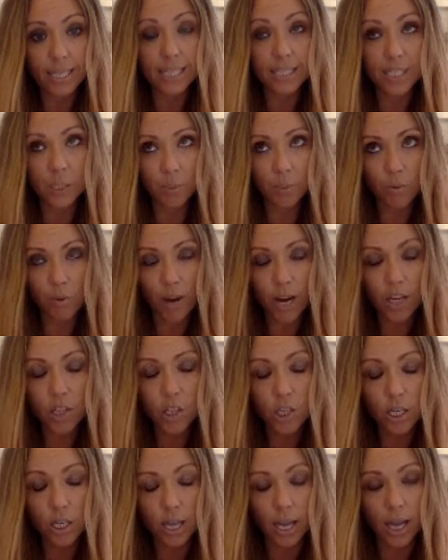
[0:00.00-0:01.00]

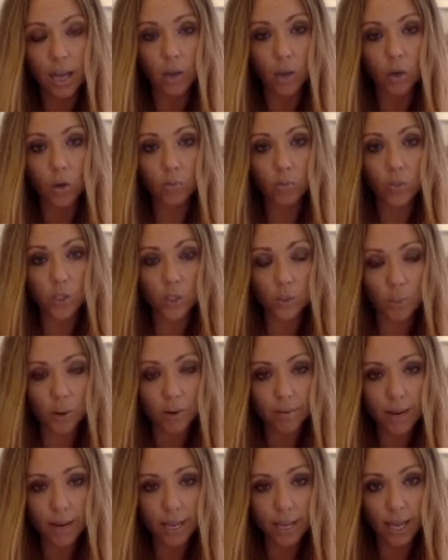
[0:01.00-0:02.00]
Inspiration can't come,
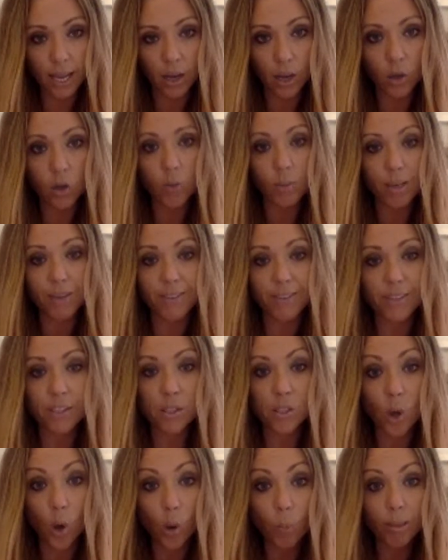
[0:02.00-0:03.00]
spirit can't come if
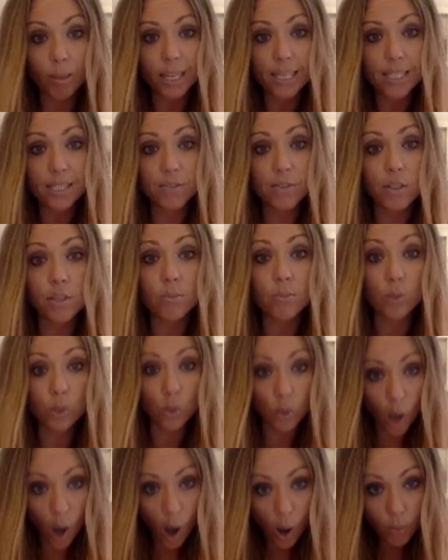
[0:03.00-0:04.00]
there's no place for them
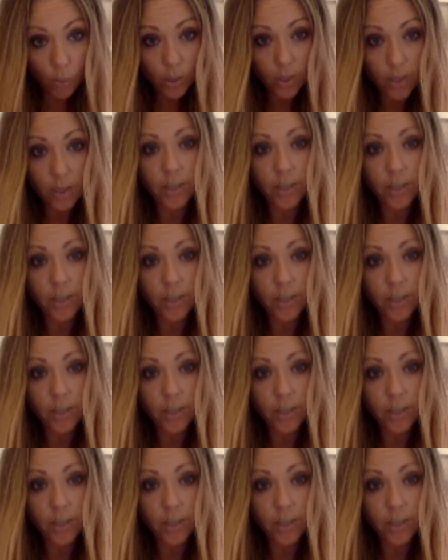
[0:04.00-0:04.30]
to go.